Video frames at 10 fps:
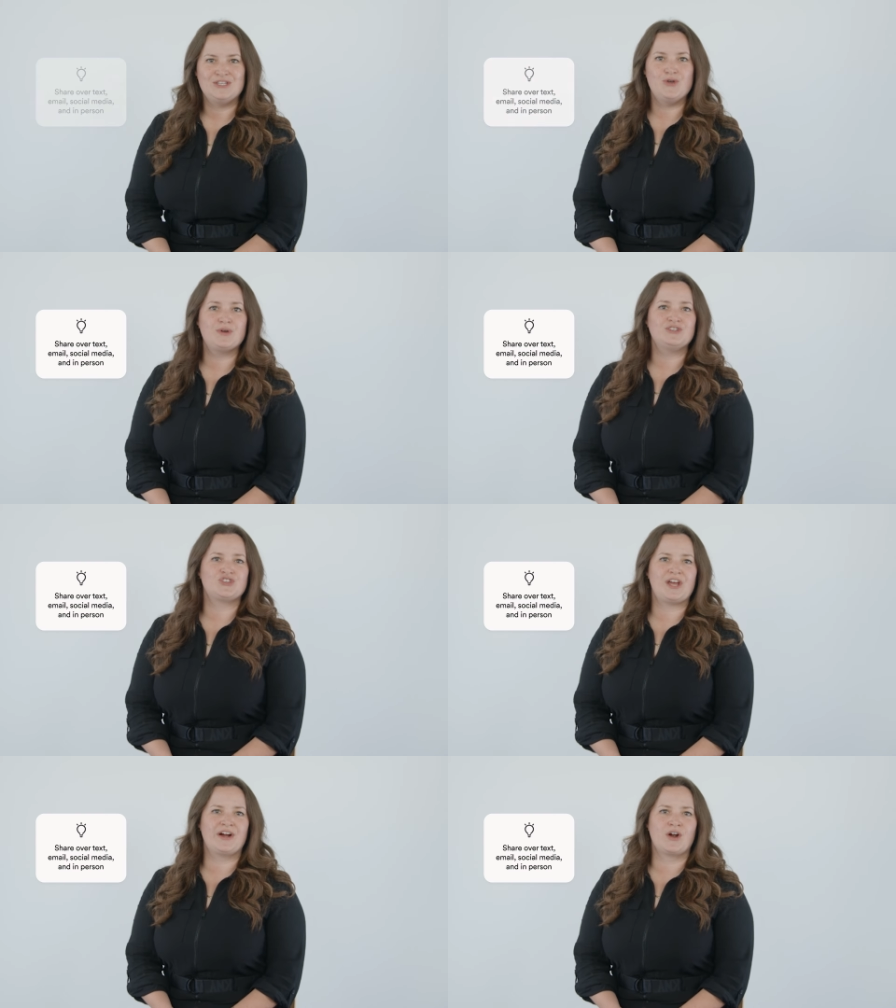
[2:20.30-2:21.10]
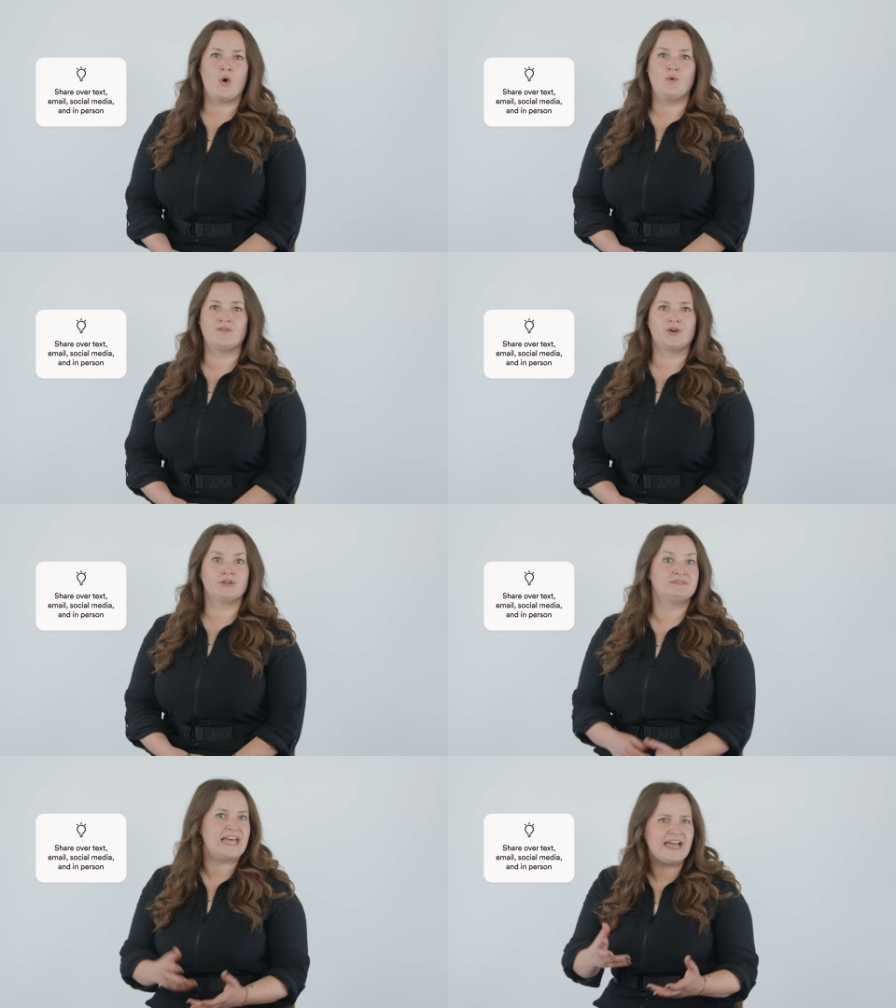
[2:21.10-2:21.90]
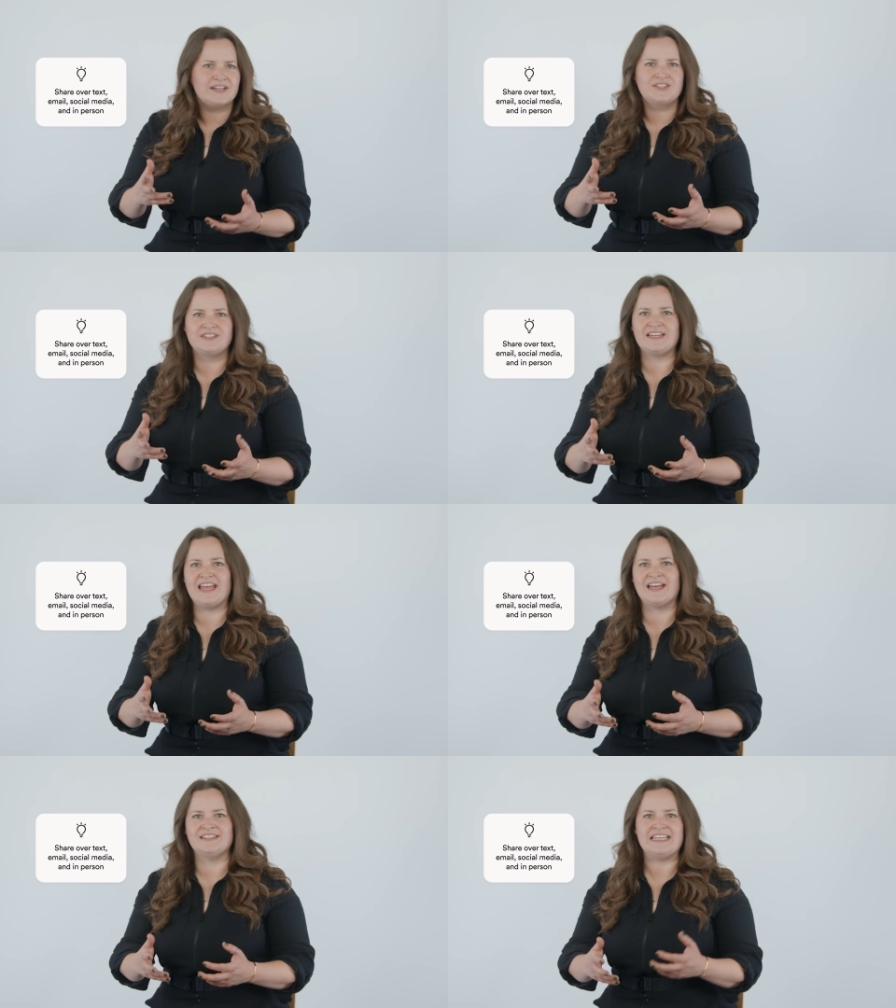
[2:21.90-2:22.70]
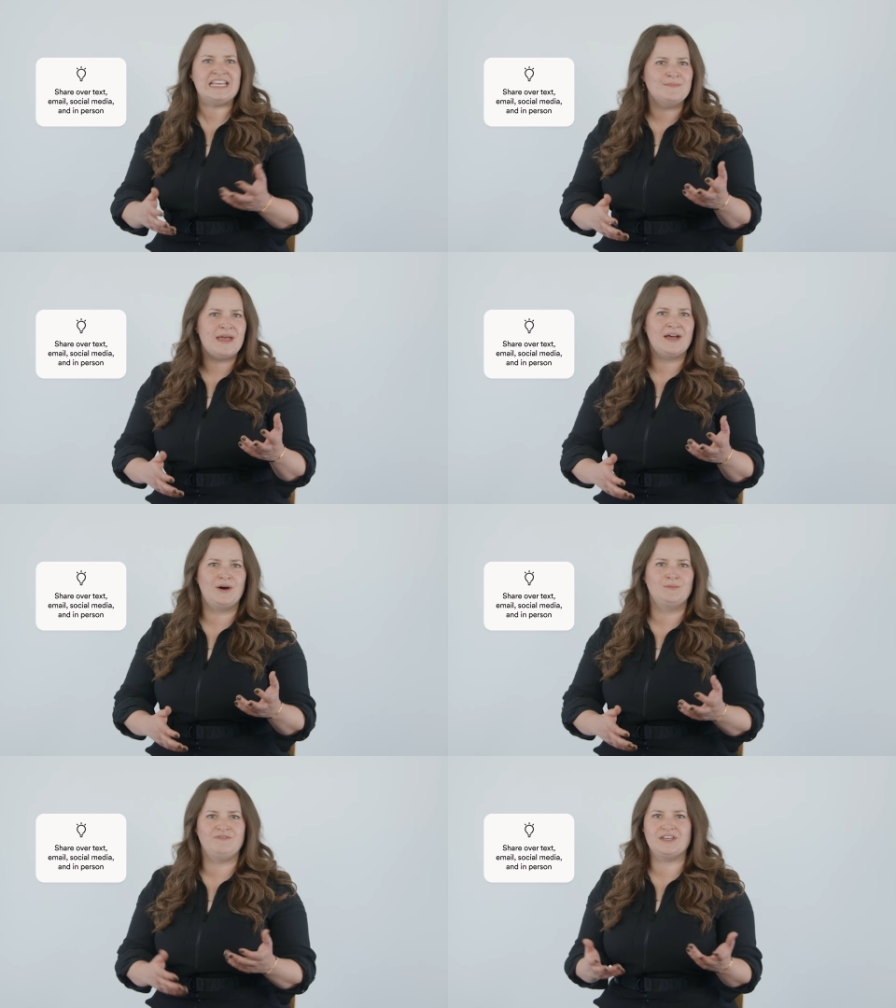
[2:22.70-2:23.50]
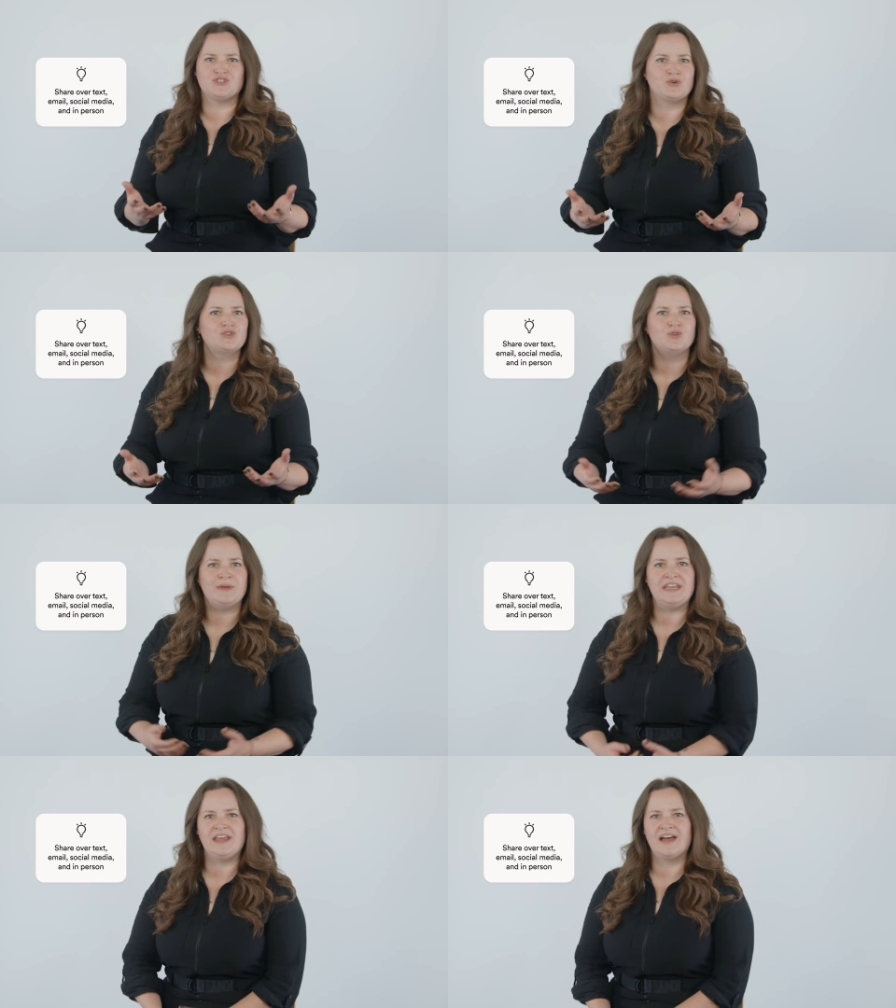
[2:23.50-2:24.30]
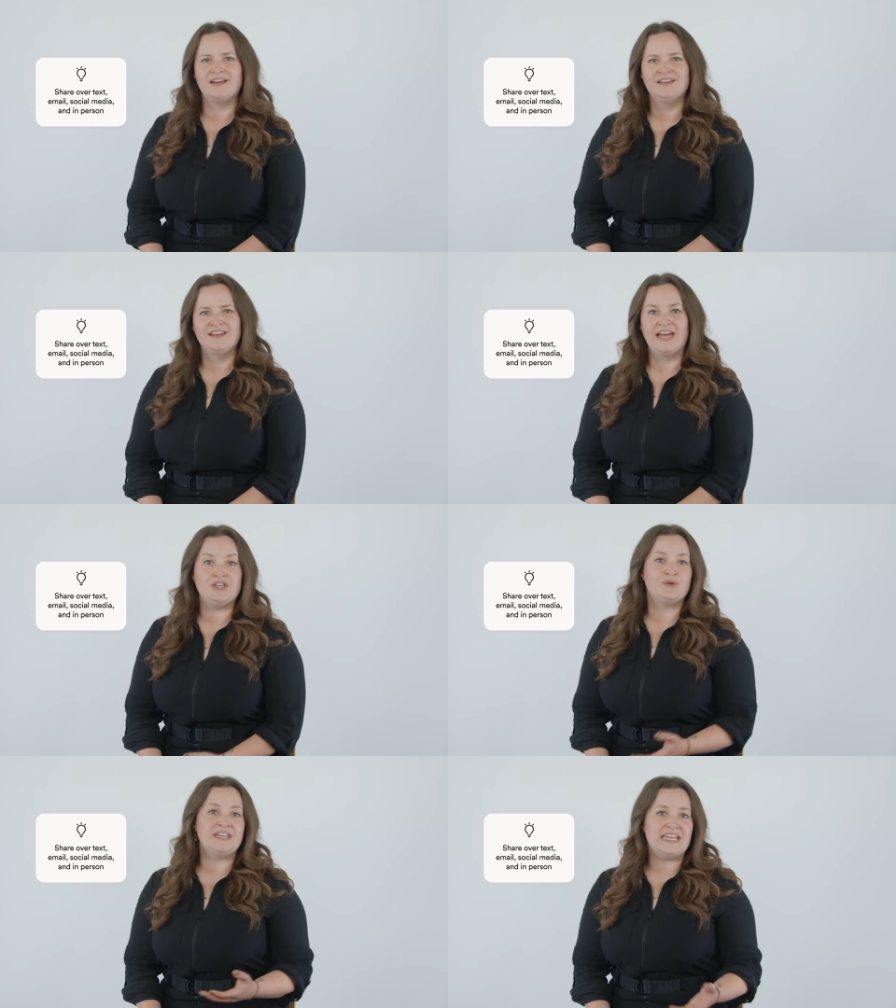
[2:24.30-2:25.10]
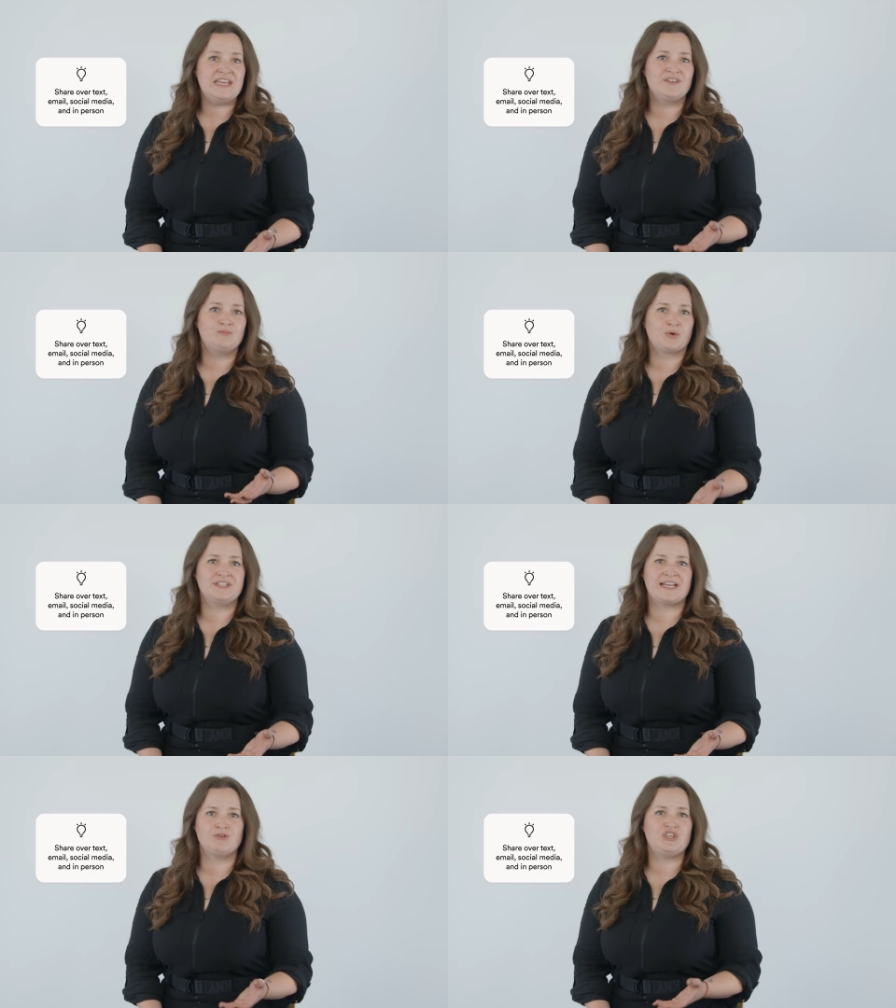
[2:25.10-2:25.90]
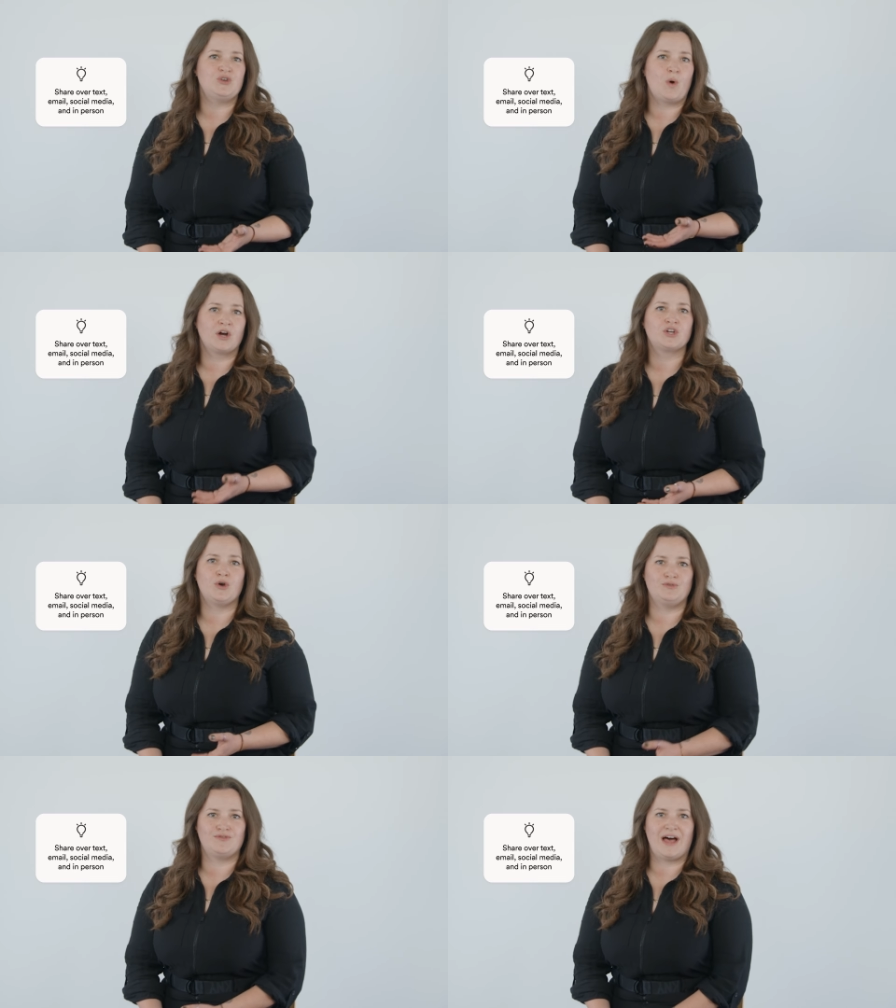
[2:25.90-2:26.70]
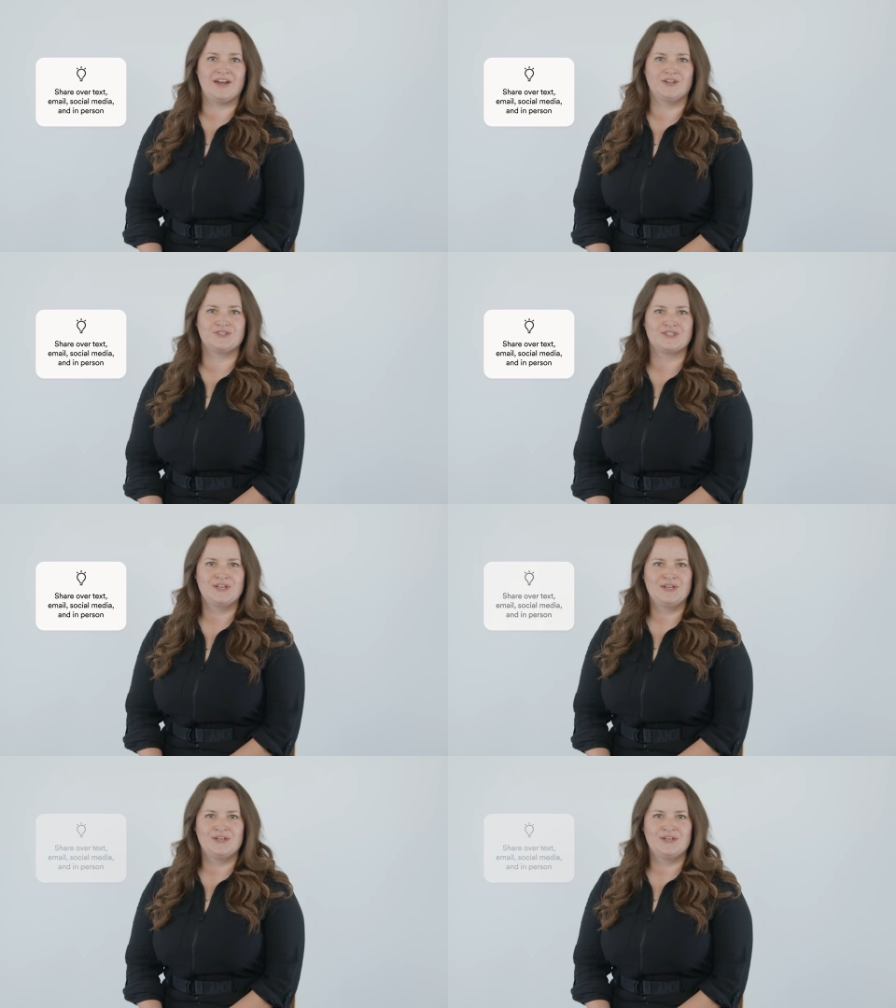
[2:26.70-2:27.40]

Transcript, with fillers: You can share over text and email, via social media, and you can even print out QR code flyers.